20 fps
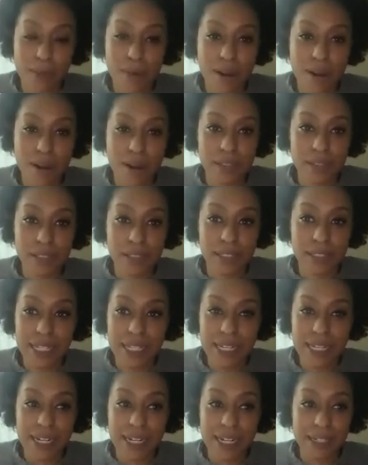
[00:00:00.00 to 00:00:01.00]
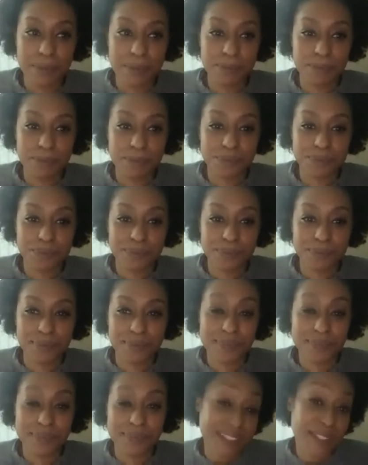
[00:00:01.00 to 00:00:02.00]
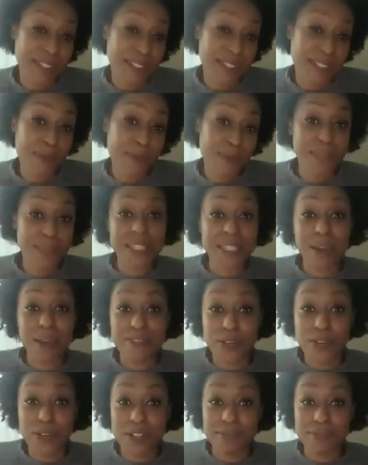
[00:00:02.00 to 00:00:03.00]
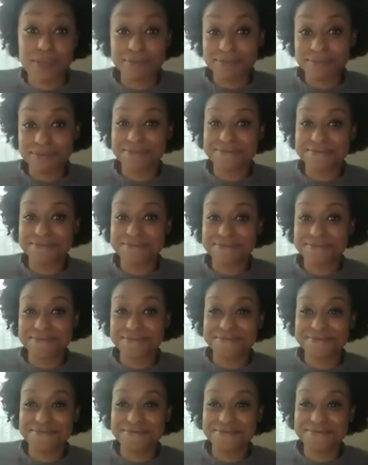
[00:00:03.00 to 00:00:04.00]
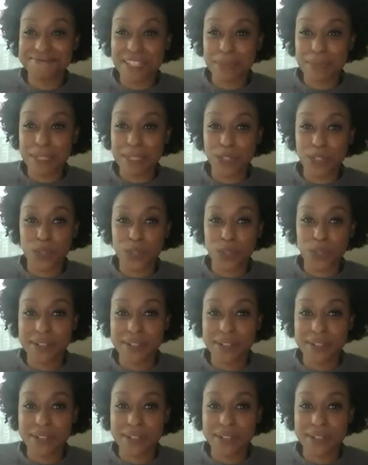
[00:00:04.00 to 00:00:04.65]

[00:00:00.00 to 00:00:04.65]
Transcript: else. Um, so that's my version. It's my little story